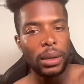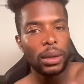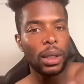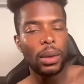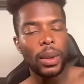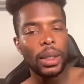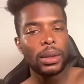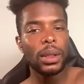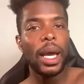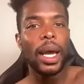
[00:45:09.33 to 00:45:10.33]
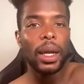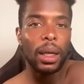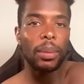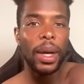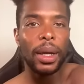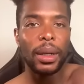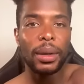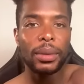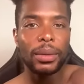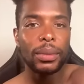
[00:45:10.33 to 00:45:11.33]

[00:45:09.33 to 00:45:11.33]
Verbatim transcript: Anyways, I got to get up out of here.